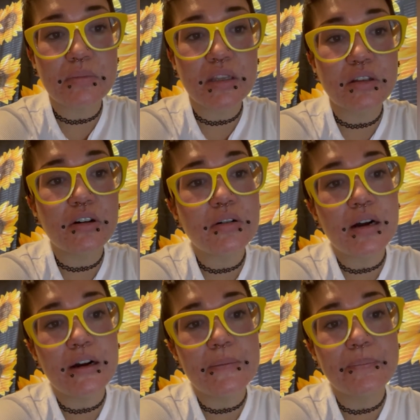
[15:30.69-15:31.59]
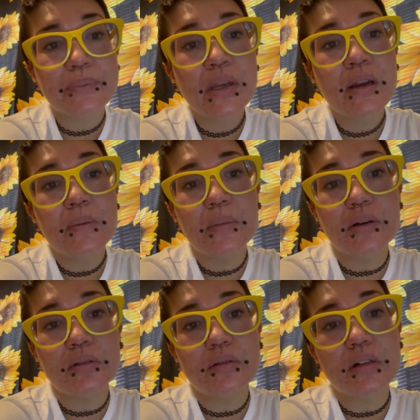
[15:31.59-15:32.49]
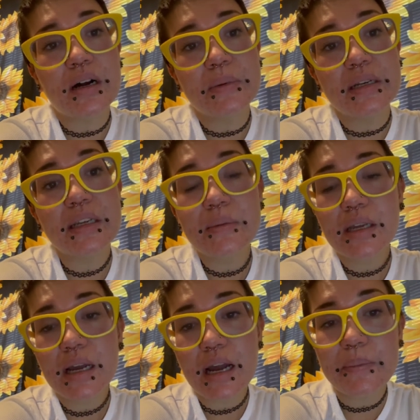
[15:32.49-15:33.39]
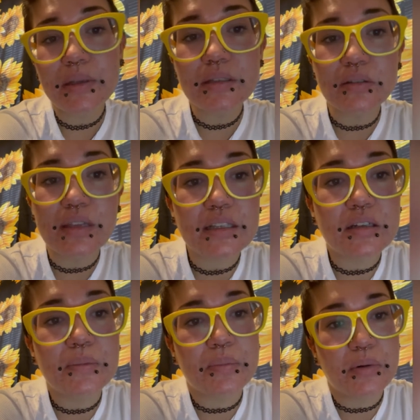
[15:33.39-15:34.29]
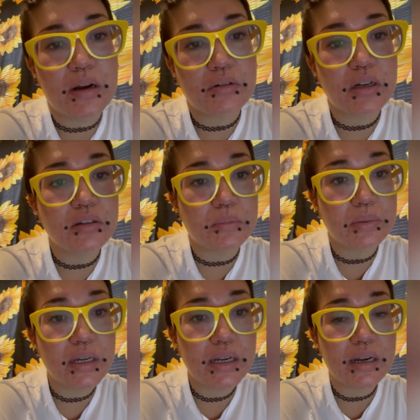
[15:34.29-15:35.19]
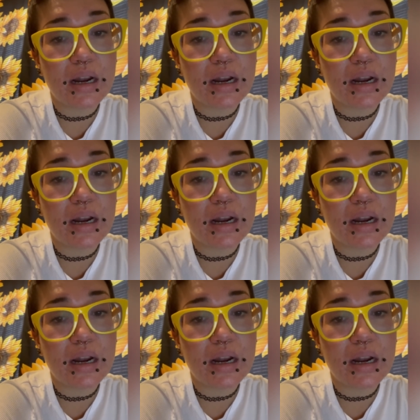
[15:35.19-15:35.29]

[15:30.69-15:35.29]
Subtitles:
methemoglobinemia happens, so that's brown colored blood.